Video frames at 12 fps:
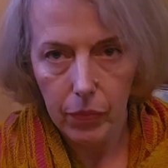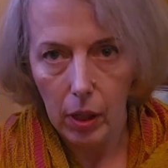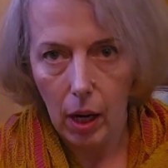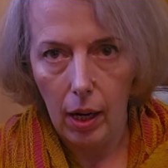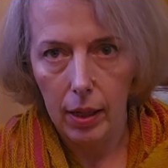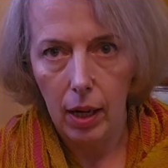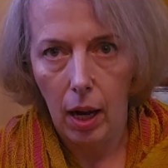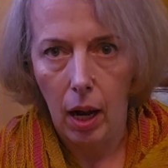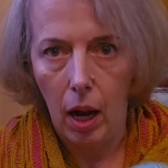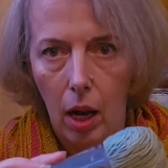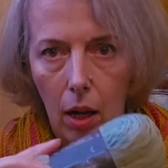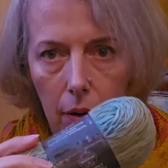I
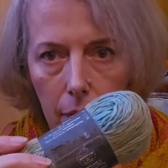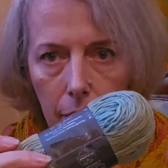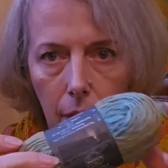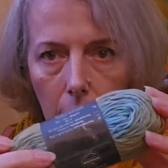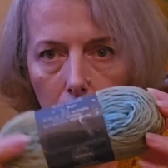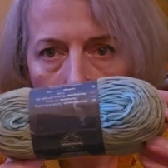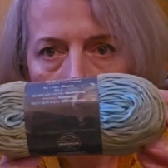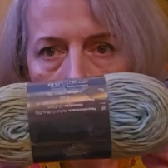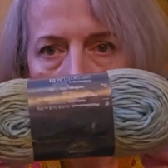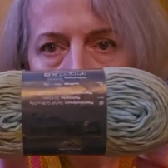have the